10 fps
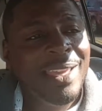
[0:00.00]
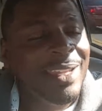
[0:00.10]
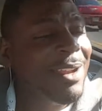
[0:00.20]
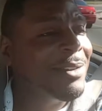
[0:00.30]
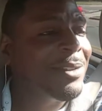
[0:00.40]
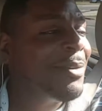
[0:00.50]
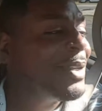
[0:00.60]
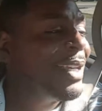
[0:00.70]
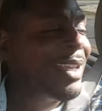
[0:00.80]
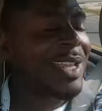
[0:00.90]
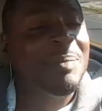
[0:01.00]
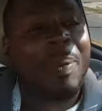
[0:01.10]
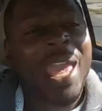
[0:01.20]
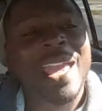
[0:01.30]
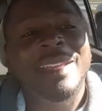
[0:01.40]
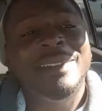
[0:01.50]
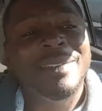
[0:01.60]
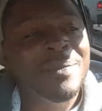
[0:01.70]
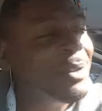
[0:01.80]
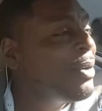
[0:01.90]
In Arizona, it's bad.
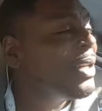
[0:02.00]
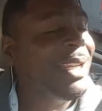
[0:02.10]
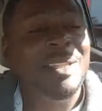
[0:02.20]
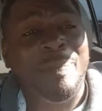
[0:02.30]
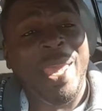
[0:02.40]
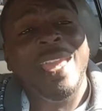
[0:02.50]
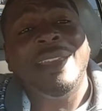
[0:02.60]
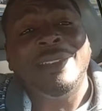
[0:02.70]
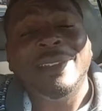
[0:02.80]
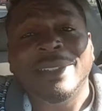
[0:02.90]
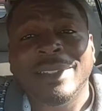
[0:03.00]
Florida, it's bad.